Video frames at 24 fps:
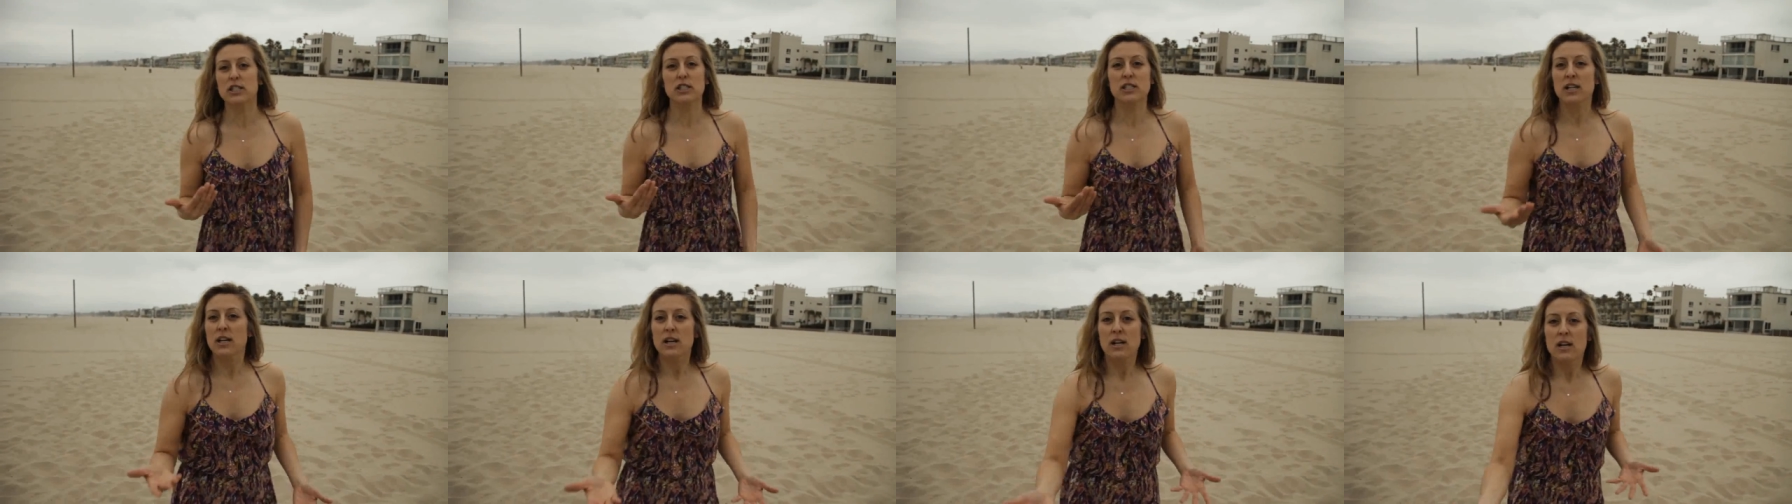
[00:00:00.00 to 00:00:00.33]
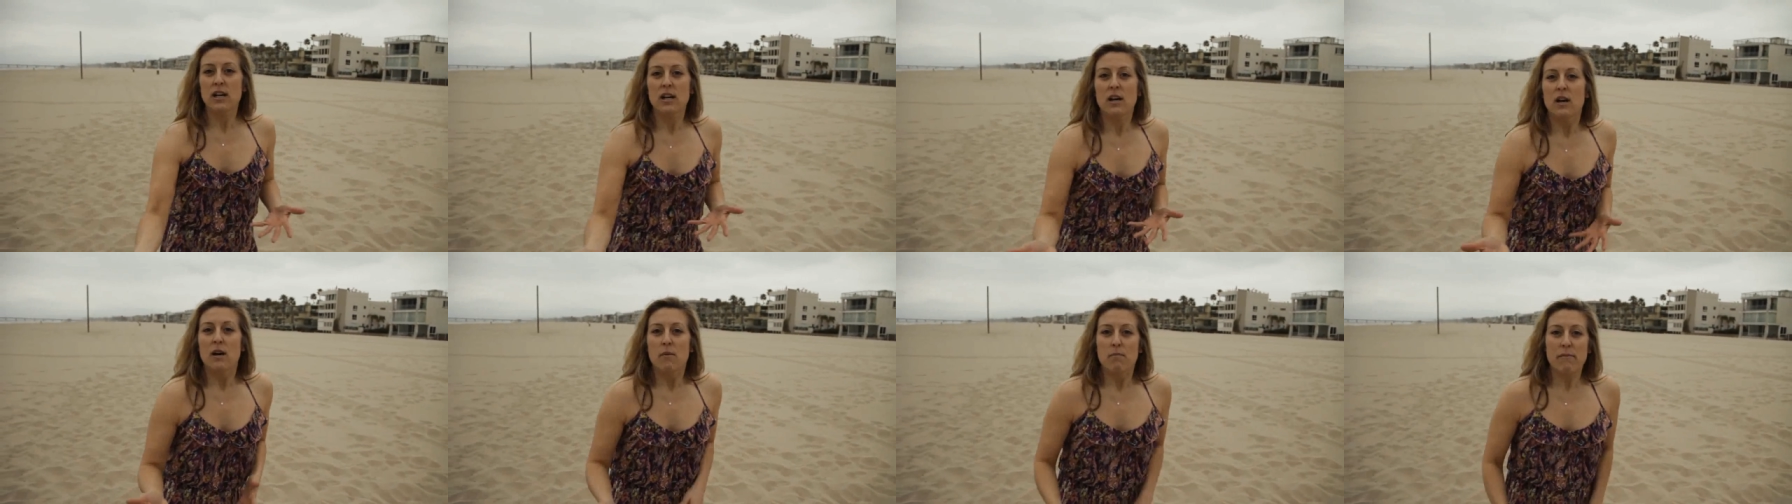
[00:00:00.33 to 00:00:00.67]
We just
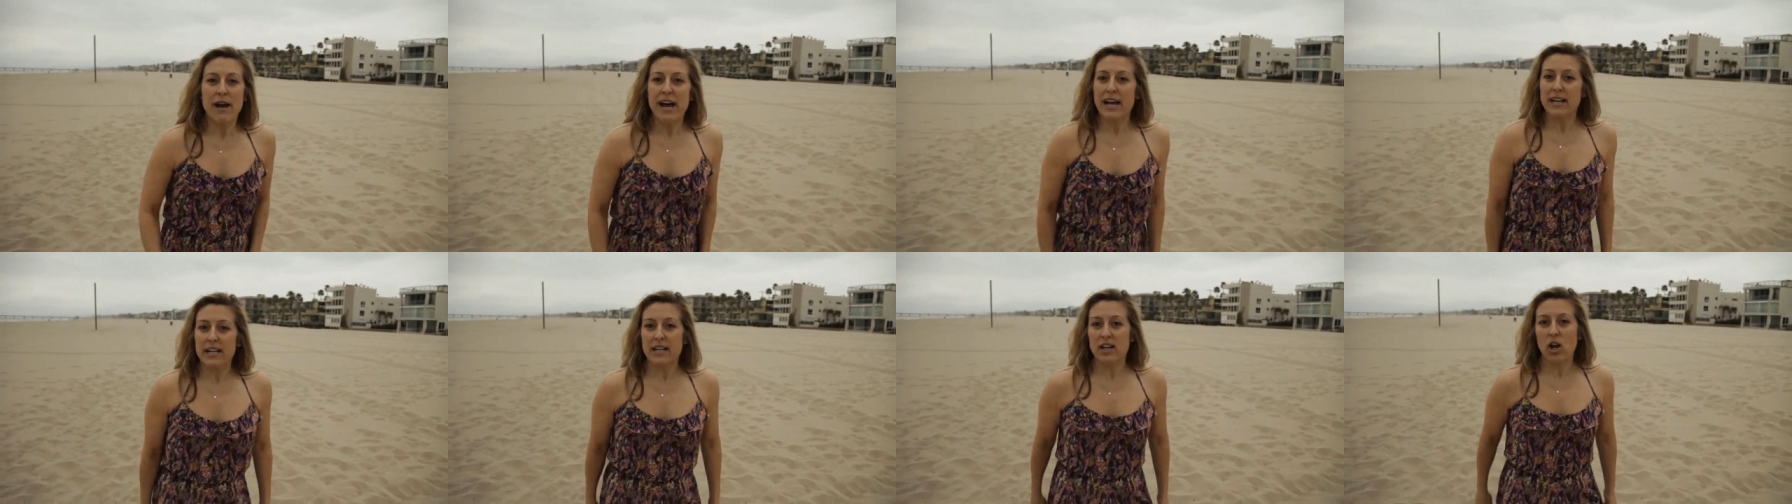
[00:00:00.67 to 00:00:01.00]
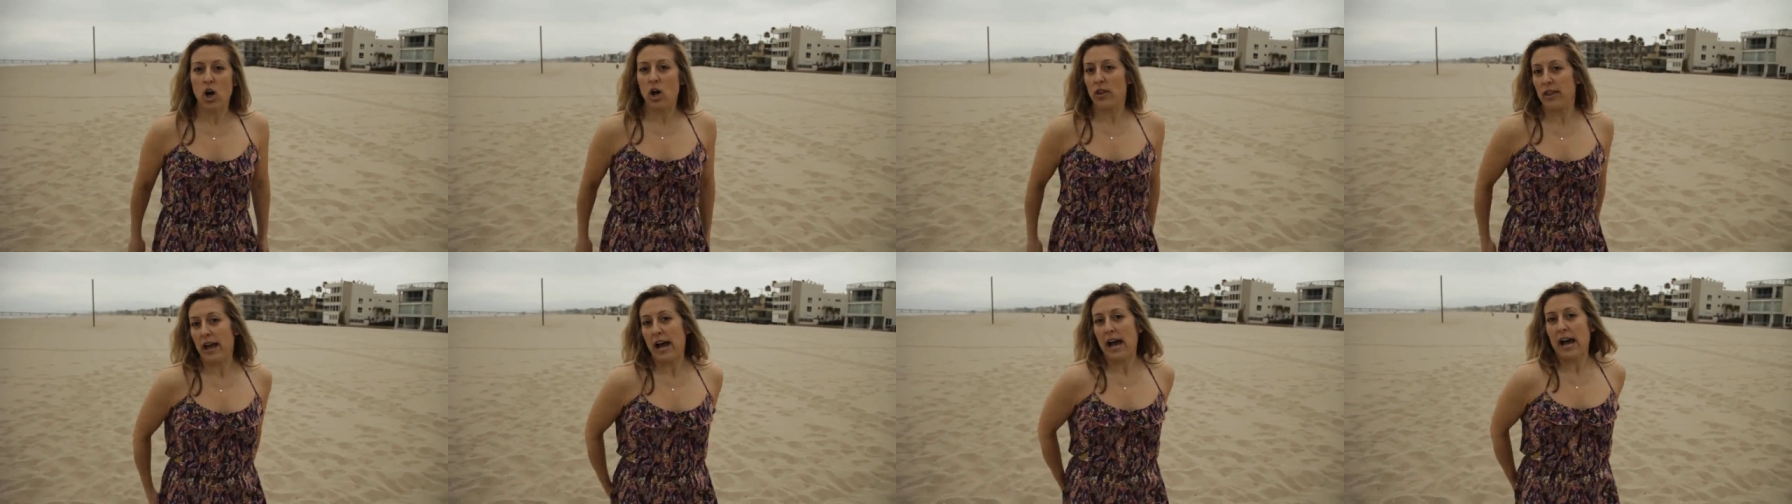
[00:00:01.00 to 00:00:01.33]

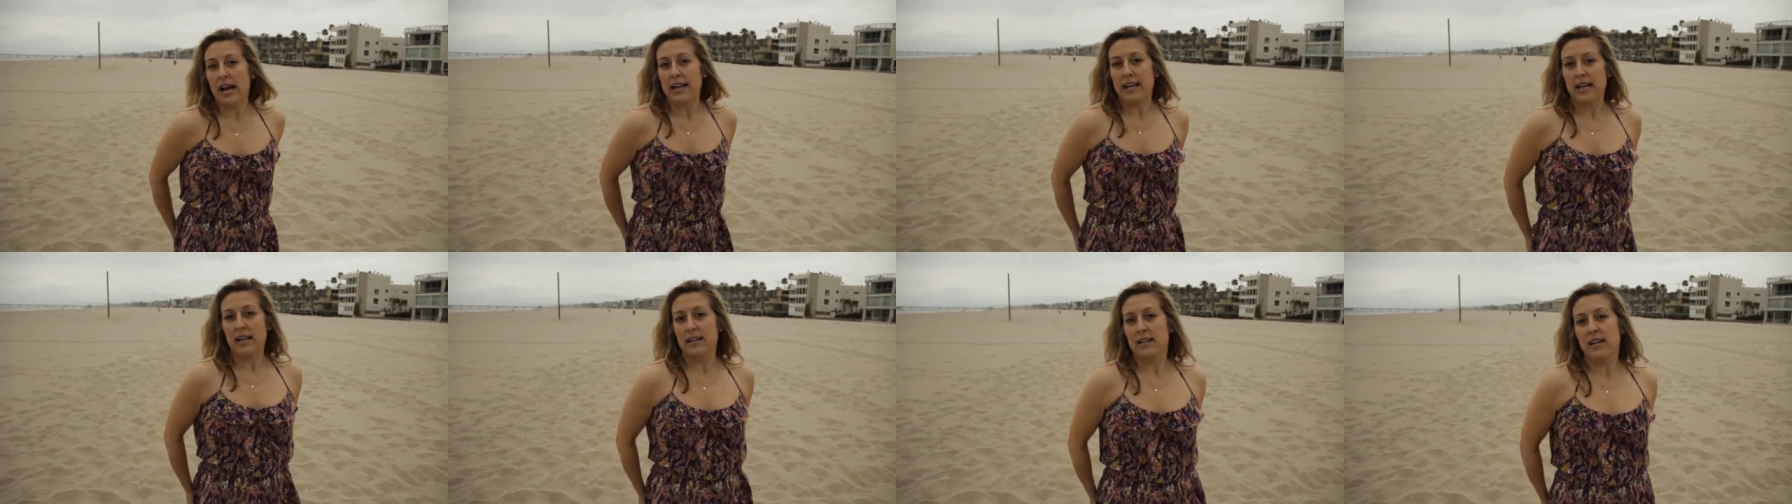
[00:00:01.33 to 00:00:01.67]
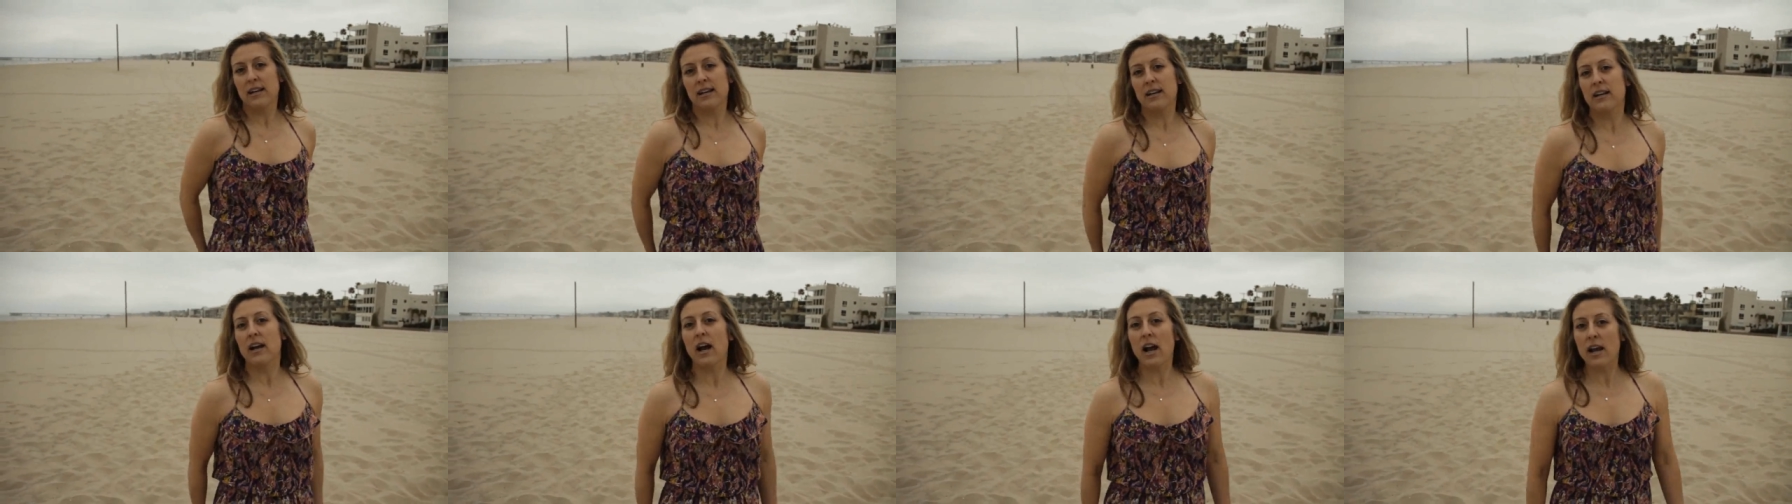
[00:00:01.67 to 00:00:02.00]
met and all that,
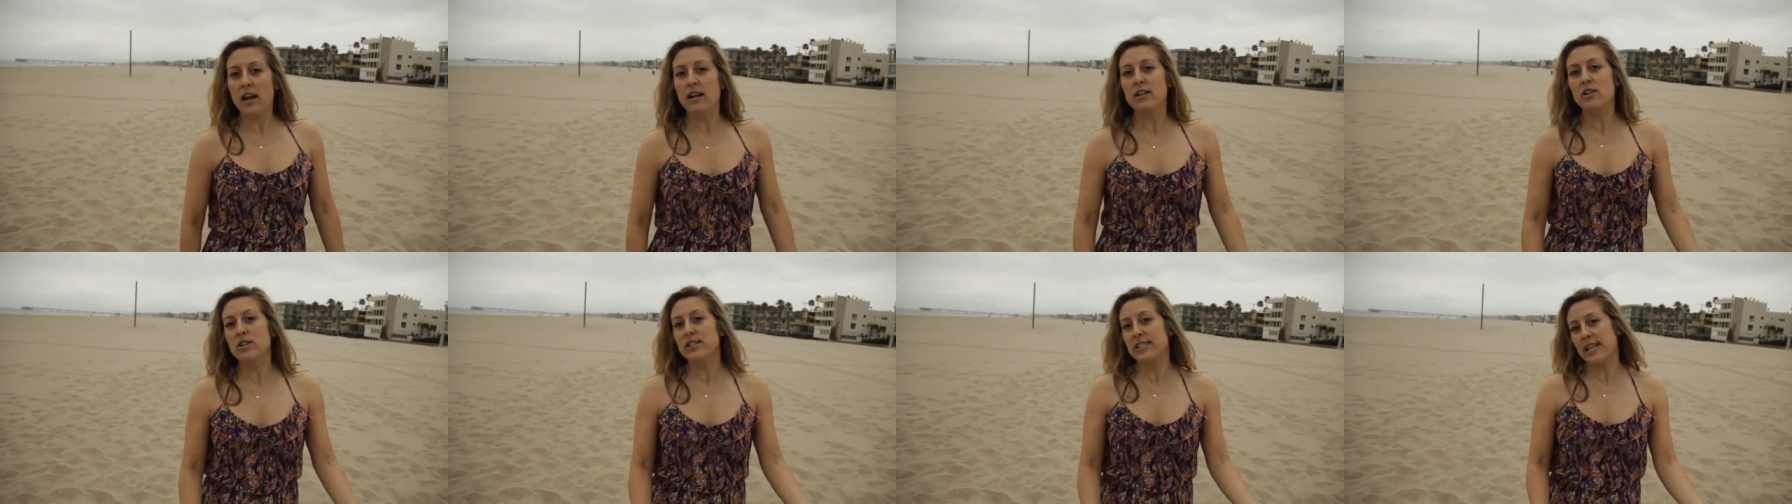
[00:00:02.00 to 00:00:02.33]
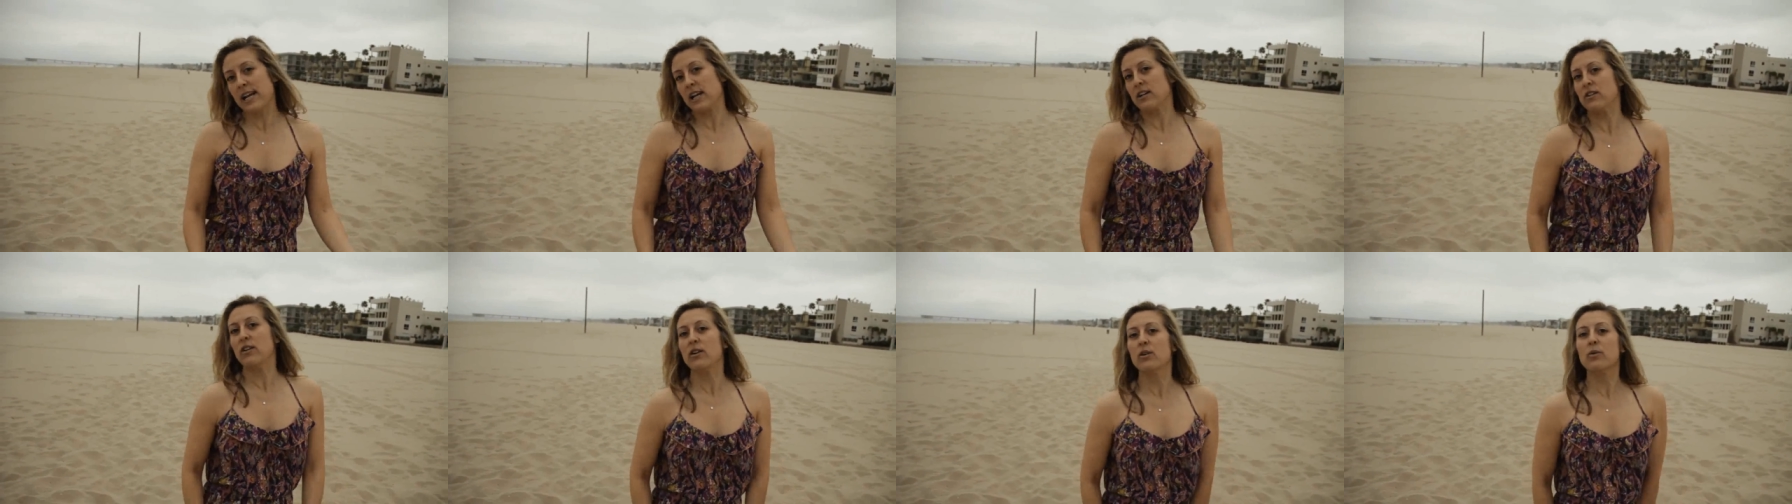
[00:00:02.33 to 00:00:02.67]
and I
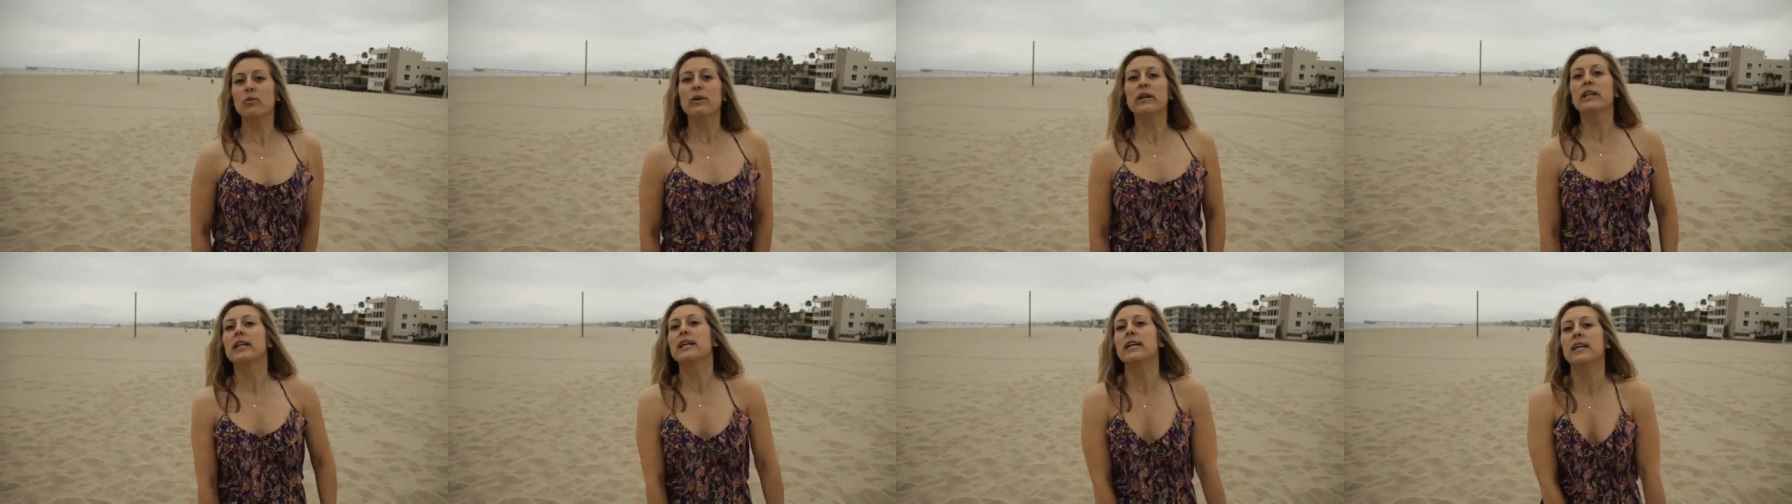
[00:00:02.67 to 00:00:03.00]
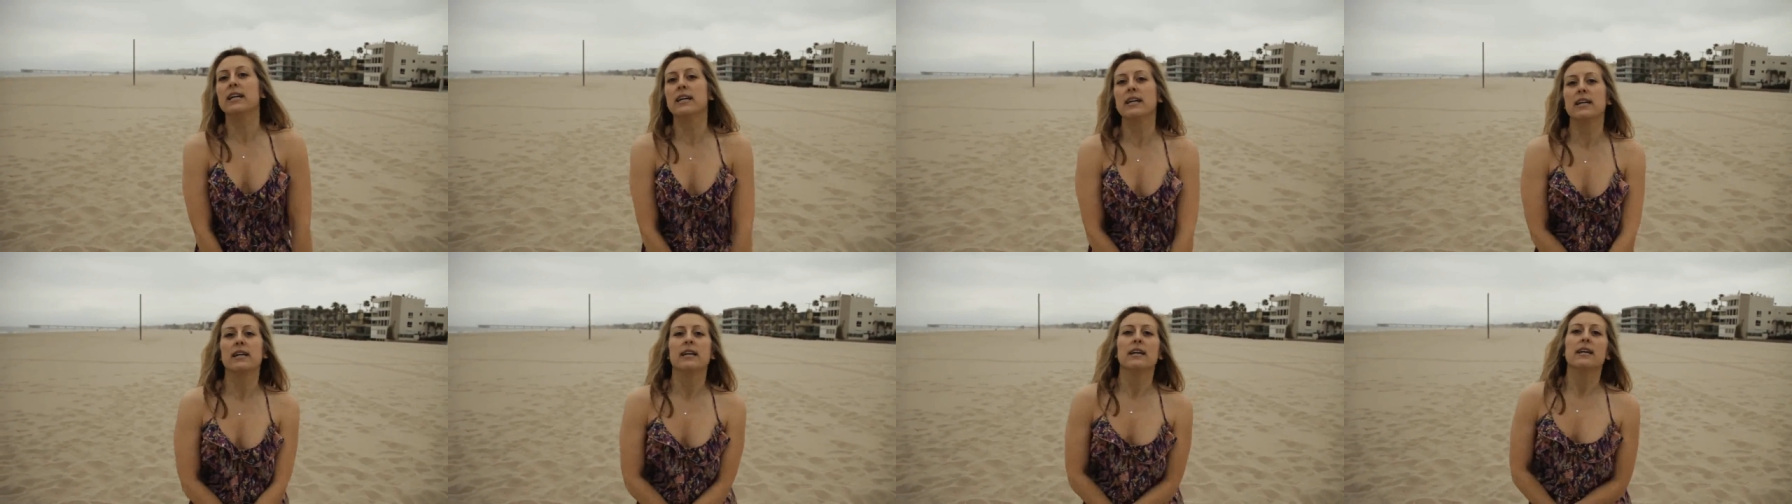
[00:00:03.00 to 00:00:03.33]
understand,
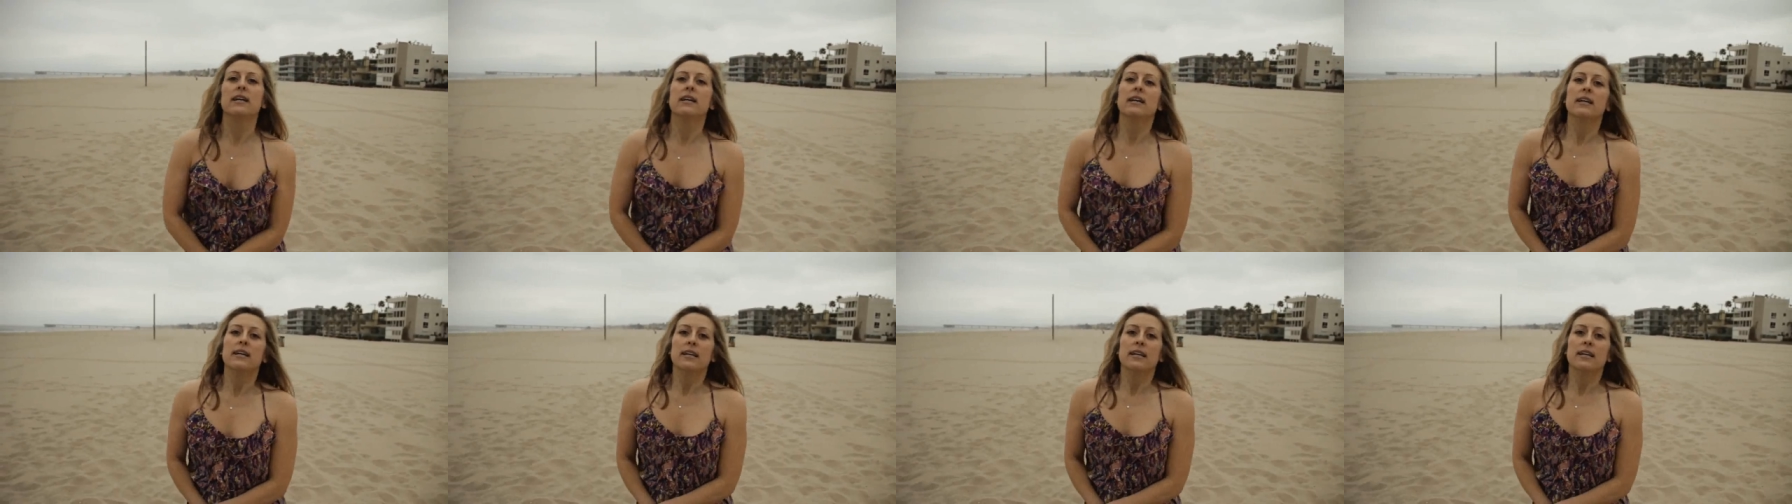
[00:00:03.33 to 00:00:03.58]
really.